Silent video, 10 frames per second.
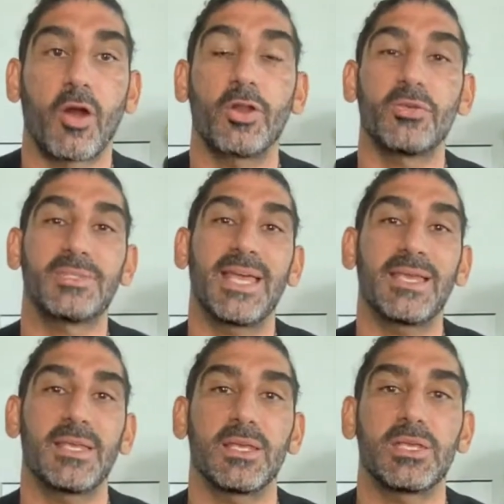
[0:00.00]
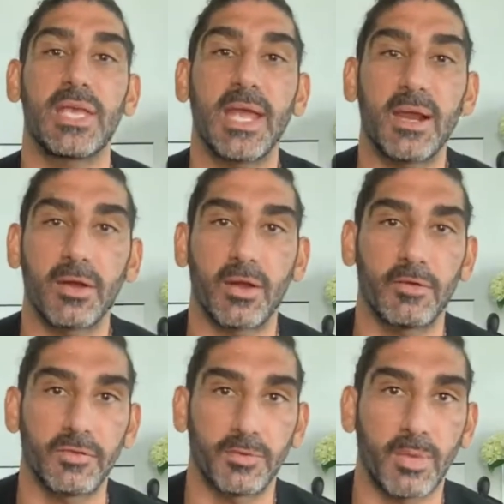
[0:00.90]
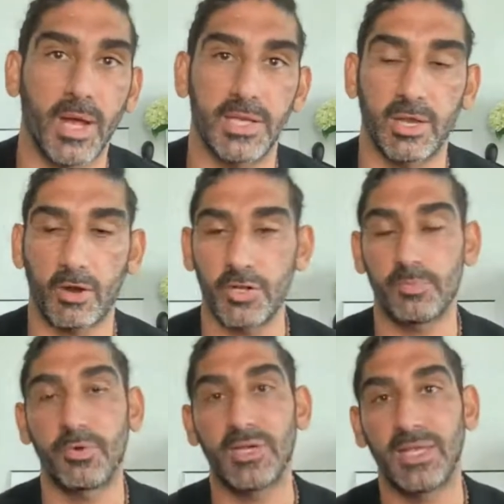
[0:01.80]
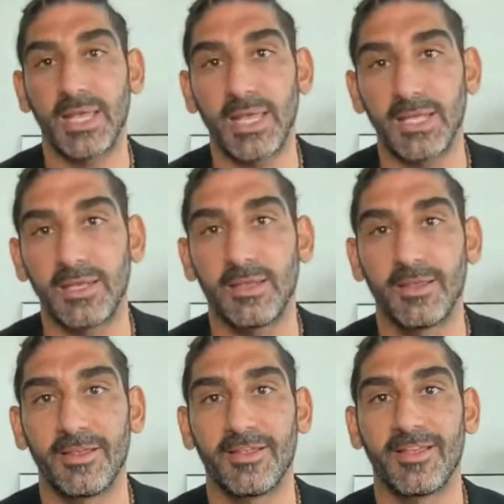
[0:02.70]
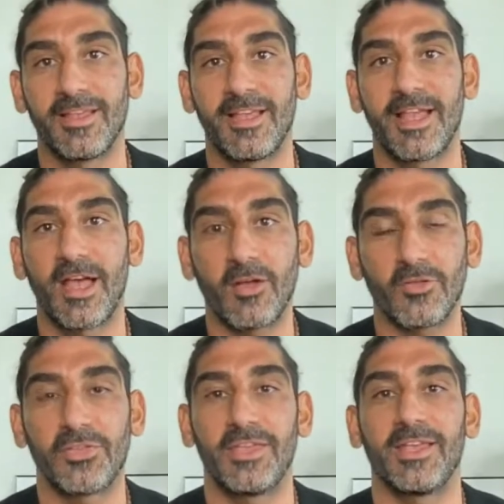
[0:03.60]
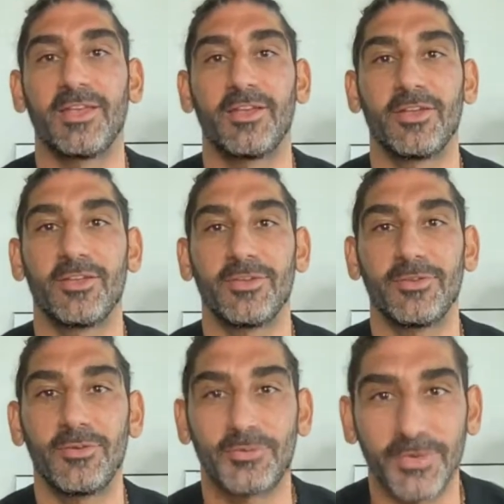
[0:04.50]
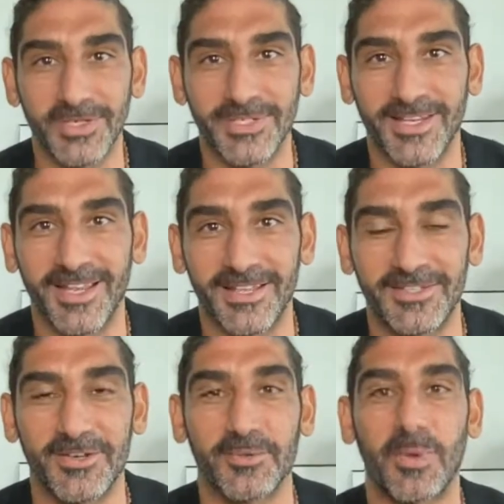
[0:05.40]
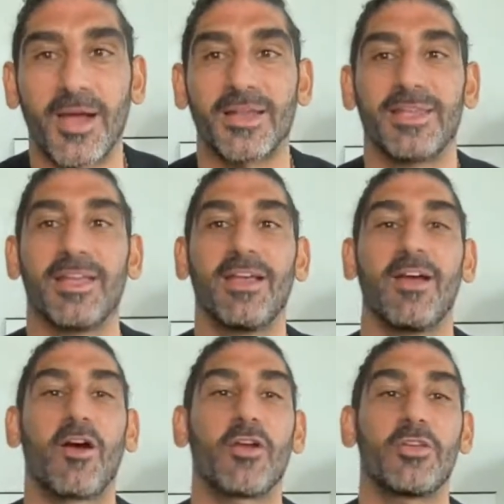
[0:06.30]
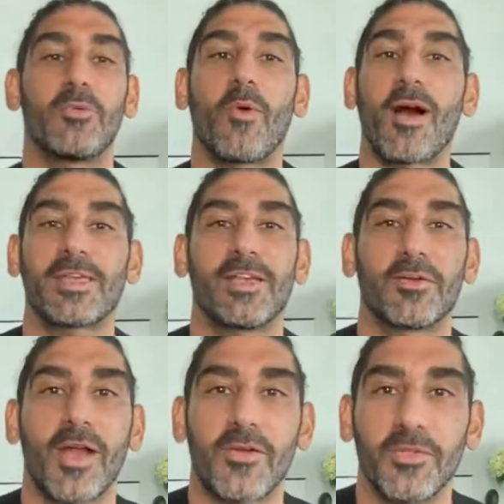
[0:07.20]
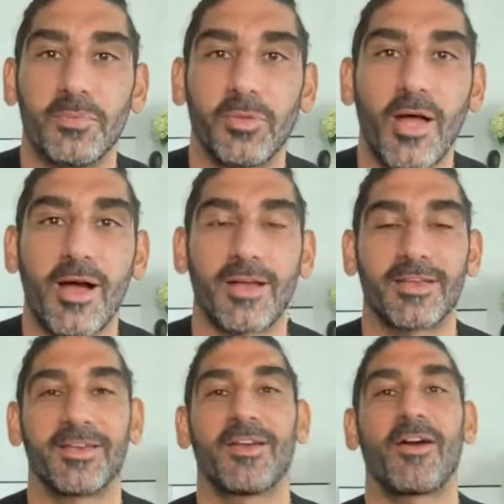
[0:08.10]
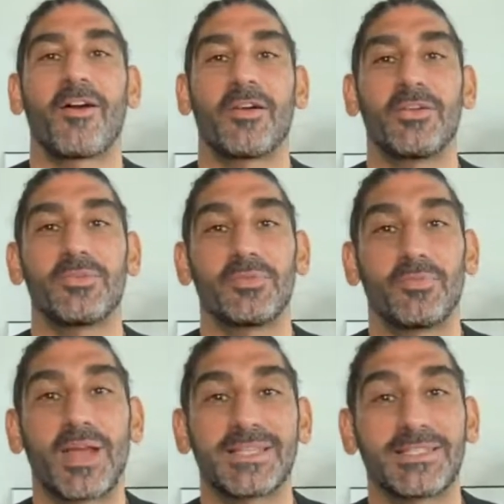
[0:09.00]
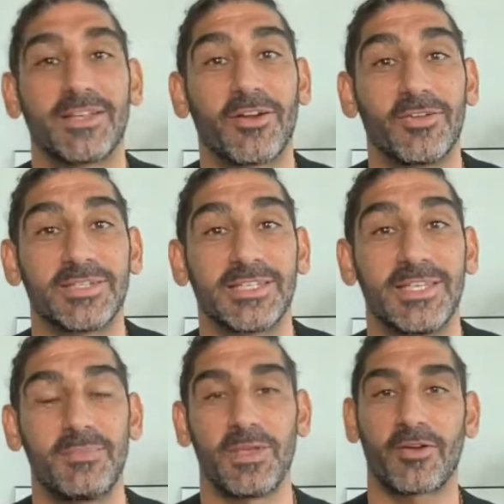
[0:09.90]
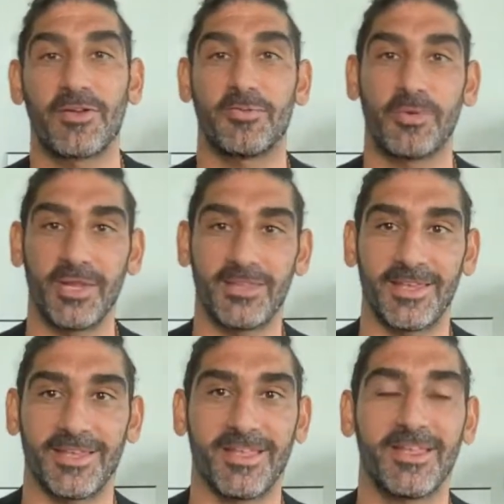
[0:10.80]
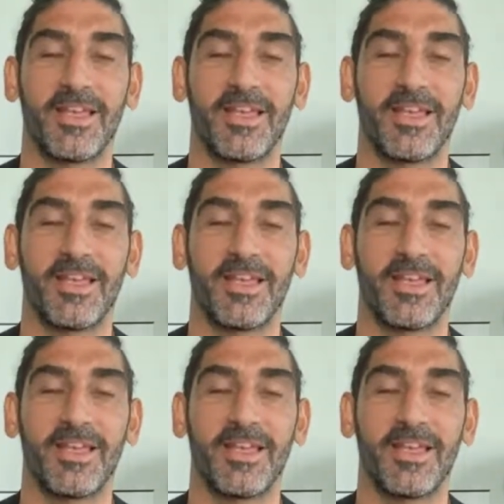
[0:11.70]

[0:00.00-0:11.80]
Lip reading: Are you taking care of your body? Are you putting in healthy nutrition into your body? Are you walking around the block? Are you resting? Are you sleeping? Are you breathing?